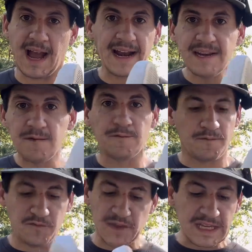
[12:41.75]
I didn't
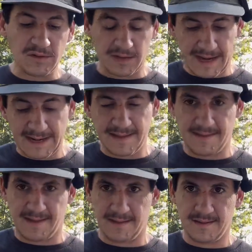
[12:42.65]
feel
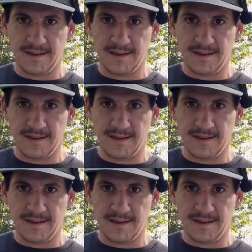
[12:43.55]
anything.